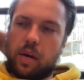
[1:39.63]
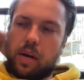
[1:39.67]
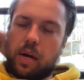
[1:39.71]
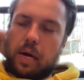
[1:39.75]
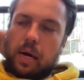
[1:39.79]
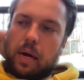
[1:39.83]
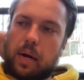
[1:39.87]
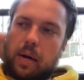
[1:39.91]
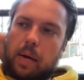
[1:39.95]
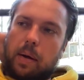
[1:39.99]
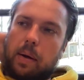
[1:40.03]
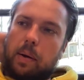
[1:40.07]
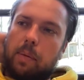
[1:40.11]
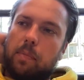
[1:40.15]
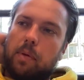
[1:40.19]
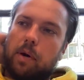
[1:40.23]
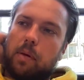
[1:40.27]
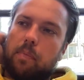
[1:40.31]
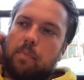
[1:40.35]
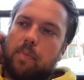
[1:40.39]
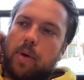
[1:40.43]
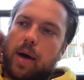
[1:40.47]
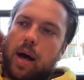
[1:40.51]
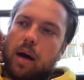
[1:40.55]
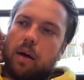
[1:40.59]
um,
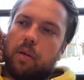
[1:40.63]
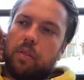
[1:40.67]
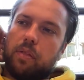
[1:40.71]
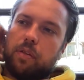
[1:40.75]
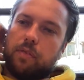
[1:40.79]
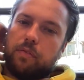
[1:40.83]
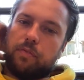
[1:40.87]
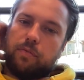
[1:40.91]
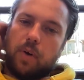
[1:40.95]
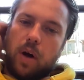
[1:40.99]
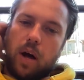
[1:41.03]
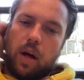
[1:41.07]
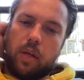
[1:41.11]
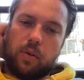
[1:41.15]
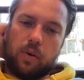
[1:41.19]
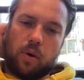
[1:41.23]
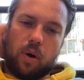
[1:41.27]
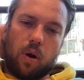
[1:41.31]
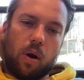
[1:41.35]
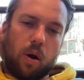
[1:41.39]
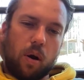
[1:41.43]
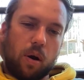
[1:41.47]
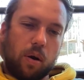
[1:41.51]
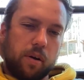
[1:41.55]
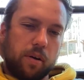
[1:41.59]
about the Father
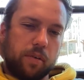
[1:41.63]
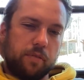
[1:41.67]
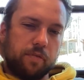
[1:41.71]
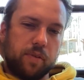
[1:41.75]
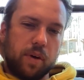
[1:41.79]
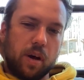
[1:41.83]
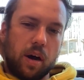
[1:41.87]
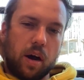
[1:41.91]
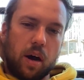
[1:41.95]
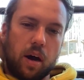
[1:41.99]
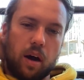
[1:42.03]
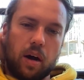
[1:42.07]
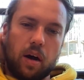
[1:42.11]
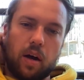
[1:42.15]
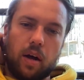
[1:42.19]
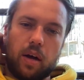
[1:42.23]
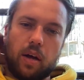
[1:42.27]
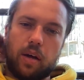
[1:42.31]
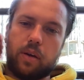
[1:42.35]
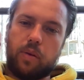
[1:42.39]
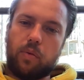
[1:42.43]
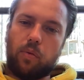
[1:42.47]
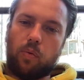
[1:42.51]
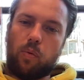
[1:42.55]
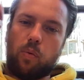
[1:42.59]
heart of
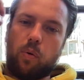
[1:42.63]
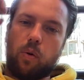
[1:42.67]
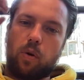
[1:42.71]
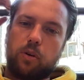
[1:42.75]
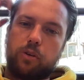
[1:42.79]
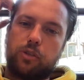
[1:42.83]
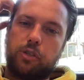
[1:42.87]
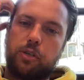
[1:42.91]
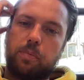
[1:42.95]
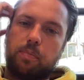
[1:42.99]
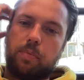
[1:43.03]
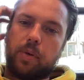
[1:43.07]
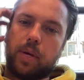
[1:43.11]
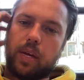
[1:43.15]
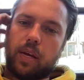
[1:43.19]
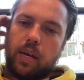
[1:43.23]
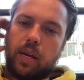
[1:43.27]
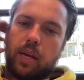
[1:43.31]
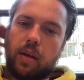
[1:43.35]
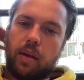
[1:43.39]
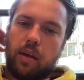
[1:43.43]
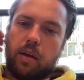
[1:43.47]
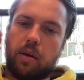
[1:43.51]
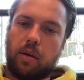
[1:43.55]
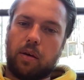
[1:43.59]
God, worshiping
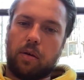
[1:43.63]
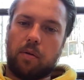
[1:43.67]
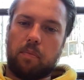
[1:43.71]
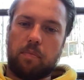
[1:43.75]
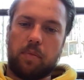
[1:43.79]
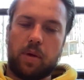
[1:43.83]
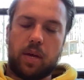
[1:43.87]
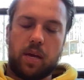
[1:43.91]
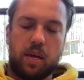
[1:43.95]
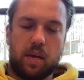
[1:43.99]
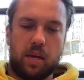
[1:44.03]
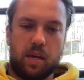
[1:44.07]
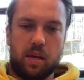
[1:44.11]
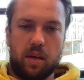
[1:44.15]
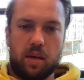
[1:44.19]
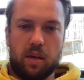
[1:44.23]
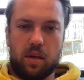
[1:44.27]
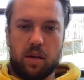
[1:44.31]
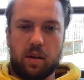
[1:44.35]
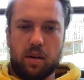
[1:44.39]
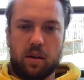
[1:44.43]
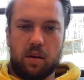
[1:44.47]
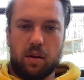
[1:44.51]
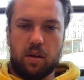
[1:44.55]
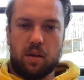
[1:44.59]
Him
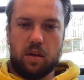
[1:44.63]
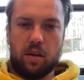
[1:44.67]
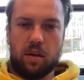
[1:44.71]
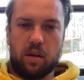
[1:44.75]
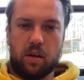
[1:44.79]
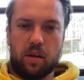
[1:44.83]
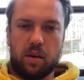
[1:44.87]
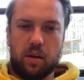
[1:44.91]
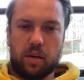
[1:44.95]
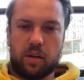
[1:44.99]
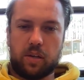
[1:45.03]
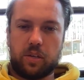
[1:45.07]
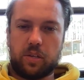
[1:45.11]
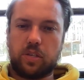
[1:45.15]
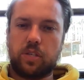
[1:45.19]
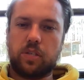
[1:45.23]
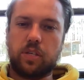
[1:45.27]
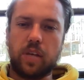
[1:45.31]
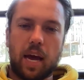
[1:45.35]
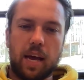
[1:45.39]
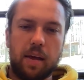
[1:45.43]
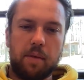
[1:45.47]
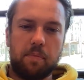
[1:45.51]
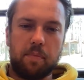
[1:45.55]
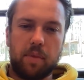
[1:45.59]
in in
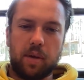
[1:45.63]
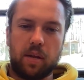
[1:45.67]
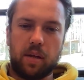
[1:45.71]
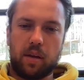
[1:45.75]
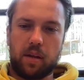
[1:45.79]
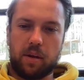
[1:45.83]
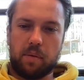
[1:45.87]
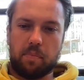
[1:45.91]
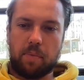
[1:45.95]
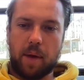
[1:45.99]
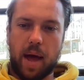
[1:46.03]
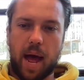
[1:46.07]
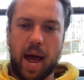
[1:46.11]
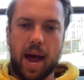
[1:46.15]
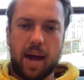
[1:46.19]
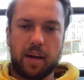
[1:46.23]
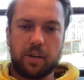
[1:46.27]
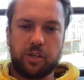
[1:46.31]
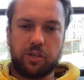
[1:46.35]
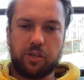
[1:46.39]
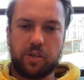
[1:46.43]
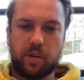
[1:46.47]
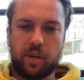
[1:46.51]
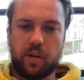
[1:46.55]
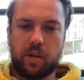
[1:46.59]
excitement and
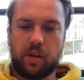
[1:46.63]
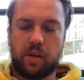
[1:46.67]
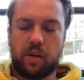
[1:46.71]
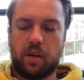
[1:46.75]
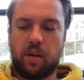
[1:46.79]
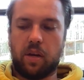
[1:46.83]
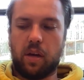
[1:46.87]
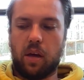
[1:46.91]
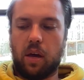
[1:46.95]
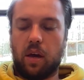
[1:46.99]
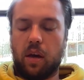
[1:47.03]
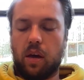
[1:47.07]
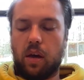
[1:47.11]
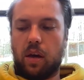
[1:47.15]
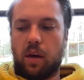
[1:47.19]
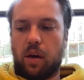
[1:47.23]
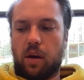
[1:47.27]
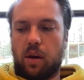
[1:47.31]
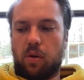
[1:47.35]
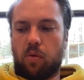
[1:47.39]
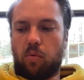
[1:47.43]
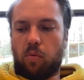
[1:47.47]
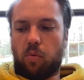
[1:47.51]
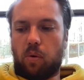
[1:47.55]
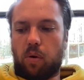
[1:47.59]
passion
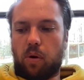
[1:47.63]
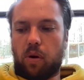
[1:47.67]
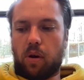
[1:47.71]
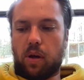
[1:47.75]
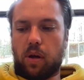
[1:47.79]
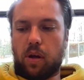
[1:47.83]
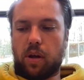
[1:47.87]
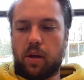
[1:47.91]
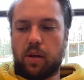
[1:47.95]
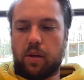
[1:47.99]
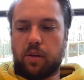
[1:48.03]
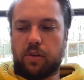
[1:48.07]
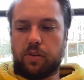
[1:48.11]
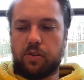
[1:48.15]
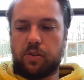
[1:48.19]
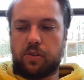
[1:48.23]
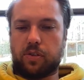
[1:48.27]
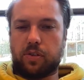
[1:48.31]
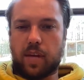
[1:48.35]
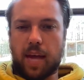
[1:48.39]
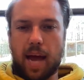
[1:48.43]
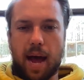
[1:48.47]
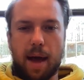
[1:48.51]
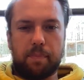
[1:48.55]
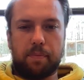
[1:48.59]

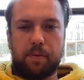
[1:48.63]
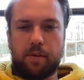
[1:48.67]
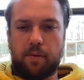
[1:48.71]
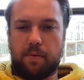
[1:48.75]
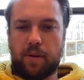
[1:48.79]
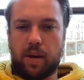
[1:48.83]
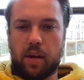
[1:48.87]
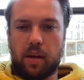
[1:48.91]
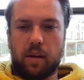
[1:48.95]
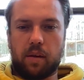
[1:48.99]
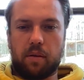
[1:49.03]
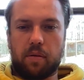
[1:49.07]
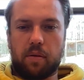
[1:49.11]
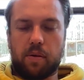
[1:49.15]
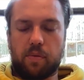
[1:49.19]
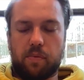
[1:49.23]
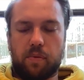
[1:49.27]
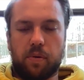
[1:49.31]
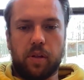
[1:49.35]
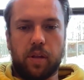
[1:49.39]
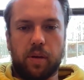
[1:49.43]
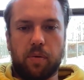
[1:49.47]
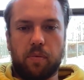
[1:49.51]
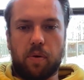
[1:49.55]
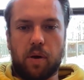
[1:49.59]
was captivating. It
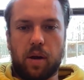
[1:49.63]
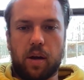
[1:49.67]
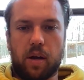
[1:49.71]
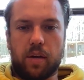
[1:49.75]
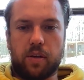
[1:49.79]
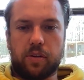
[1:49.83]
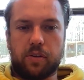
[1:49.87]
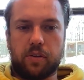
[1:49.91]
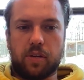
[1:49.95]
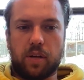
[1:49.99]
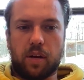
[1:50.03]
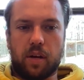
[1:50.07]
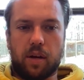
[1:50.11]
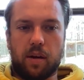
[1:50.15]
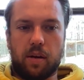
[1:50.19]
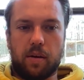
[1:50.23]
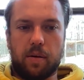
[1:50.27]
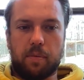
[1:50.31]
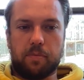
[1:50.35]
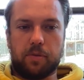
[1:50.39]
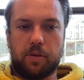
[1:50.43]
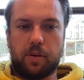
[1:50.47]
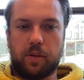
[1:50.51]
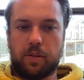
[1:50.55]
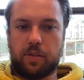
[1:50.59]
really was.
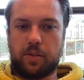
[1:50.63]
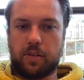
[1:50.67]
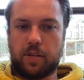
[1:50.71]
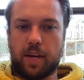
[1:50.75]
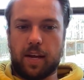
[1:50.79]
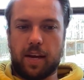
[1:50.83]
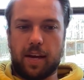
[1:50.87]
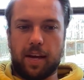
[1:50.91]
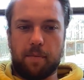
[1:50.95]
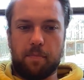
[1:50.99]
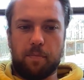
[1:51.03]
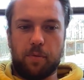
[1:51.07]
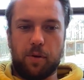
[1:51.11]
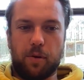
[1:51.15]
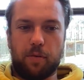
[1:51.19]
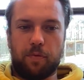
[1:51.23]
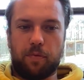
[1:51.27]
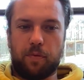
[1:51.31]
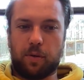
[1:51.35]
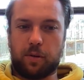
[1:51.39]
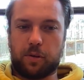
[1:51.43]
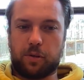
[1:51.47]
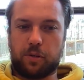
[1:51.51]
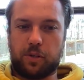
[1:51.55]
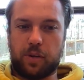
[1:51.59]
Um, to this day,
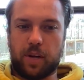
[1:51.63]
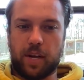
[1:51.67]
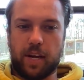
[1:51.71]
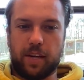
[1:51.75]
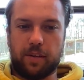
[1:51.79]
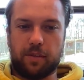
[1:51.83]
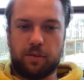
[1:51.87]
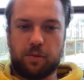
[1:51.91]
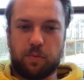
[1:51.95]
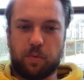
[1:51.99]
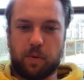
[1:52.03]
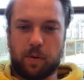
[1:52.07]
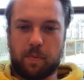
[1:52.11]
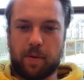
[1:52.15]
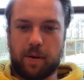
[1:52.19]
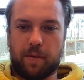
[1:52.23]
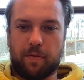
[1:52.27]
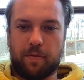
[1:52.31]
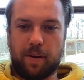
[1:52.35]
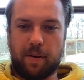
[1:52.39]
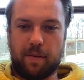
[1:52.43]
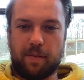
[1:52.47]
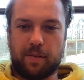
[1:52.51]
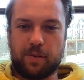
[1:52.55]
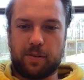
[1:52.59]
Beautiful Exchange is one of my
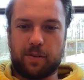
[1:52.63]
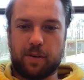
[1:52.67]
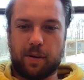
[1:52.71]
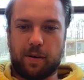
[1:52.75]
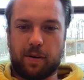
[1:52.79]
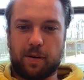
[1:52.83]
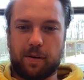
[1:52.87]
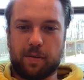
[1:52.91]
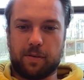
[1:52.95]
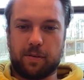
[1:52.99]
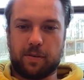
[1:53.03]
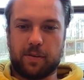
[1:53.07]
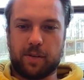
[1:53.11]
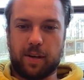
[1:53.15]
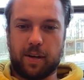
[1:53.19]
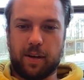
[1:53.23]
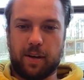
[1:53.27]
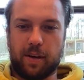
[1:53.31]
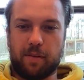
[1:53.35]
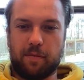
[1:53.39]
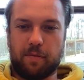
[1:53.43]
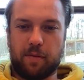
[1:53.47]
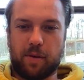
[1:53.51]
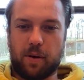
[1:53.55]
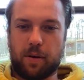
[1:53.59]
favorite songs
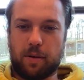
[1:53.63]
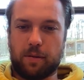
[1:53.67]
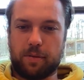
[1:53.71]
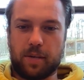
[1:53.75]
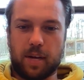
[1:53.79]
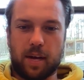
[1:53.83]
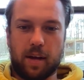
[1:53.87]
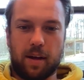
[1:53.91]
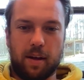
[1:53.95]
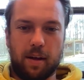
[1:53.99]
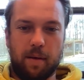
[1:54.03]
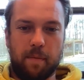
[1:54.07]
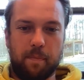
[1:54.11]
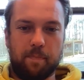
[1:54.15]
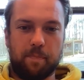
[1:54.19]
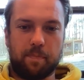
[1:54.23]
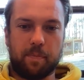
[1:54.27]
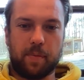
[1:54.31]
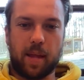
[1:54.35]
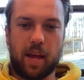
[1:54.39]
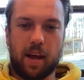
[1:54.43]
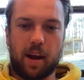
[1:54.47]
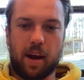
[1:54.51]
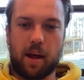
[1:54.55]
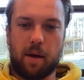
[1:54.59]
of all time.
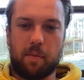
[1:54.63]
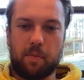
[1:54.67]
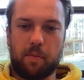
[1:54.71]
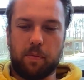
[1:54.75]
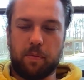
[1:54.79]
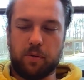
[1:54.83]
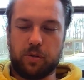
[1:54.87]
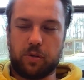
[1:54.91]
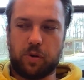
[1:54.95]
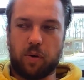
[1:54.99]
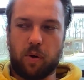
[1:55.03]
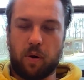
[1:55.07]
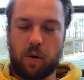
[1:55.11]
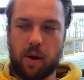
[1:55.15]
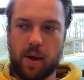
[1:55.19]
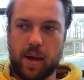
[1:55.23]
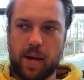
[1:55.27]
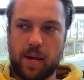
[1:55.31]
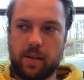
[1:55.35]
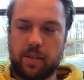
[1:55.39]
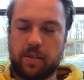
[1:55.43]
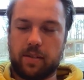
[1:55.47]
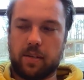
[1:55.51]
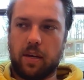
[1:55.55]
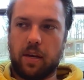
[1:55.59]
That album was
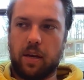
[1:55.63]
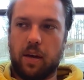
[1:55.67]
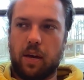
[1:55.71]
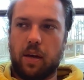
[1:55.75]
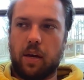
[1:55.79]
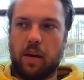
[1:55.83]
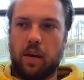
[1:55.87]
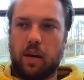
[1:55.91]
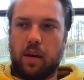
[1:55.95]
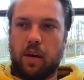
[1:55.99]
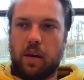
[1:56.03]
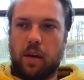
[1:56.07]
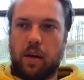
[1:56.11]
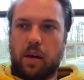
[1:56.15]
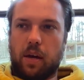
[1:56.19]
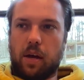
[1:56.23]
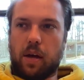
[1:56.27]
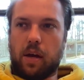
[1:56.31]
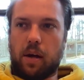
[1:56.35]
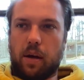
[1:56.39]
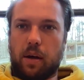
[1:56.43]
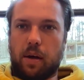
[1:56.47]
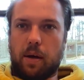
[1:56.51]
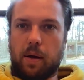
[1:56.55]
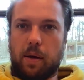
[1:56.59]
great.
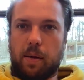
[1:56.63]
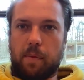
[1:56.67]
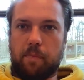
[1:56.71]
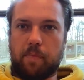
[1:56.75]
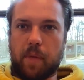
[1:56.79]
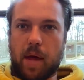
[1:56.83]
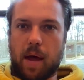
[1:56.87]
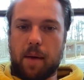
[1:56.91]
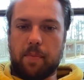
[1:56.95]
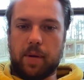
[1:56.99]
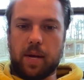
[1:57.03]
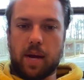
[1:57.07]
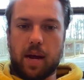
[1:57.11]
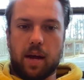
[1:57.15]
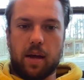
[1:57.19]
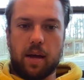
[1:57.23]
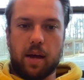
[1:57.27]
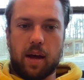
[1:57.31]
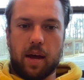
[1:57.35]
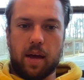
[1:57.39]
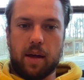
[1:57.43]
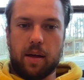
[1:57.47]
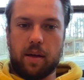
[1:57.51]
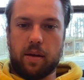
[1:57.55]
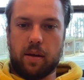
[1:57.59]
Um, I mean, I,
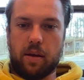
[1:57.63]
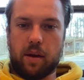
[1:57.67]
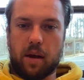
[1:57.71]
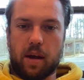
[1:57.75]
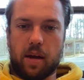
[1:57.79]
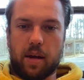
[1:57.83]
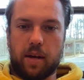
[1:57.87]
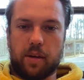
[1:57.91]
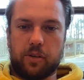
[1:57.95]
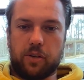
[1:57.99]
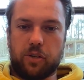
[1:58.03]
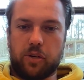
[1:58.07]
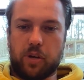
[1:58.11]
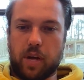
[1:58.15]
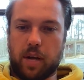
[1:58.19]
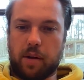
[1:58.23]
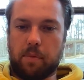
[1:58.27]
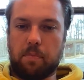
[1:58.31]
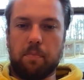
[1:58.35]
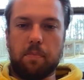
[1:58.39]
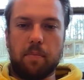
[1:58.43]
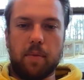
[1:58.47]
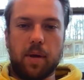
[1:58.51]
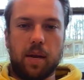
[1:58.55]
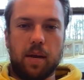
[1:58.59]
I, I shed
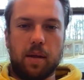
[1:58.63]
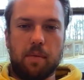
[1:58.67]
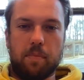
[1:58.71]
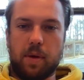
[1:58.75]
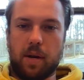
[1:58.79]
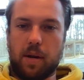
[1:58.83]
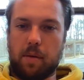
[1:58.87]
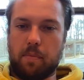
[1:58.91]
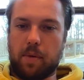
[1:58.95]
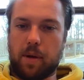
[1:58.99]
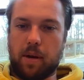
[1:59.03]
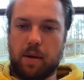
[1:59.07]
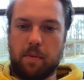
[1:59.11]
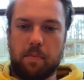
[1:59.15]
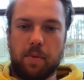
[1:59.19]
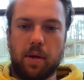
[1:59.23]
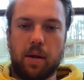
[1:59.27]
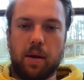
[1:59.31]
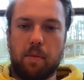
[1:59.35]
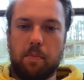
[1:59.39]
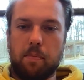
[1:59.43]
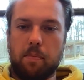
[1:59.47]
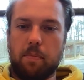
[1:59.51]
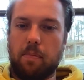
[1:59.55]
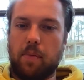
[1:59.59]
many, many, many,
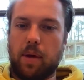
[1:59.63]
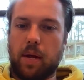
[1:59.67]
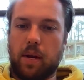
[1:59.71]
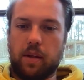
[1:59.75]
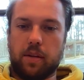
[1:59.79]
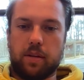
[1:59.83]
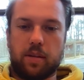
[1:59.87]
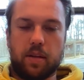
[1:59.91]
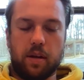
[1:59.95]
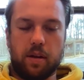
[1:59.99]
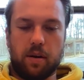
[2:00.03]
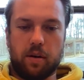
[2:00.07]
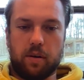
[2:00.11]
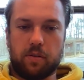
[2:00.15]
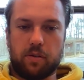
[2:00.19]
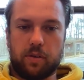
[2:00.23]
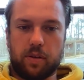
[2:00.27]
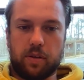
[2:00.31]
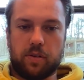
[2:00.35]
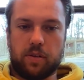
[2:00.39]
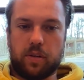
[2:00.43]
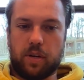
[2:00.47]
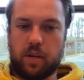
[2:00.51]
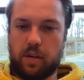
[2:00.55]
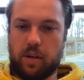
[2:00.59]
many, many tears
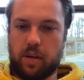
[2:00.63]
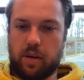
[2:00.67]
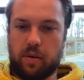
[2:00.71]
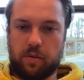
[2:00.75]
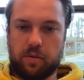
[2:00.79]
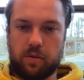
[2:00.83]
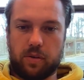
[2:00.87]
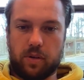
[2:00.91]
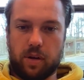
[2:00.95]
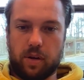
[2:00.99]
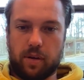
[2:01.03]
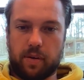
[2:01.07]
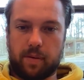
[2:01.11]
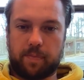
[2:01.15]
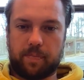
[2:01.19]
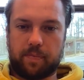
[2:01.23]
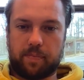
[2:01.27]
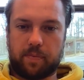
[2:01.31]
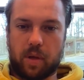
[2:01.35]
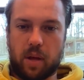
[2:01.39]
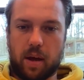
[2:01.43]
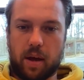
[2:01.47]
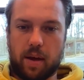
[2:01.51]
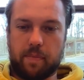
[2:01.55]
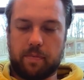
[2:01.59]
listening to Hillsong.
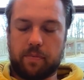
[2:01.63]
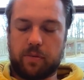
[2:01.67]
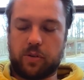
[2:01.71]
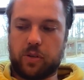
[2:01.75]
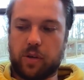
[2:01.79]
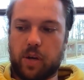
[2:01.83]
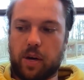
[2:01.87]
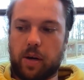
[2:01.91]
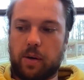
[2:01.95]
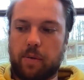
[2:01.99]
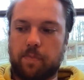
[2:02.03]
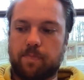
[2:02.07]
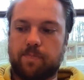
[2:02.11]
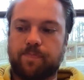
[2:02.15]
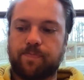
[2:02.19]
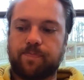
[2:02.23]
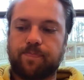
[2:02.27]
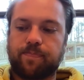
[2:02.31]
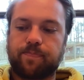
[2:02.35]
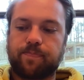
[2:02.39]
Okay. So